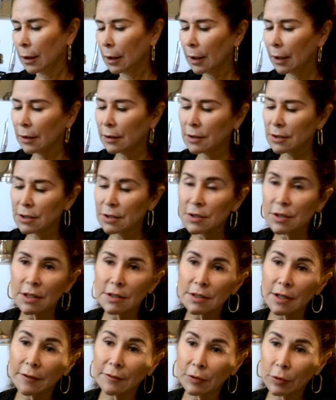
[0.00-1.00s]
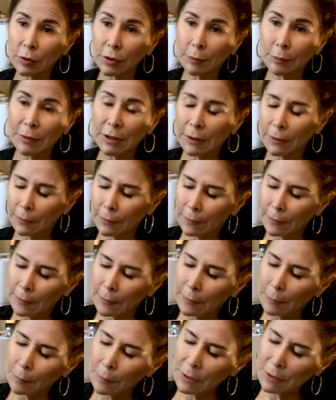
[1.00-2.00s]
And this is just after the peel,
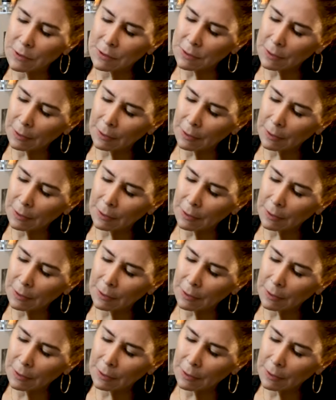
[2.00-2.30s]
but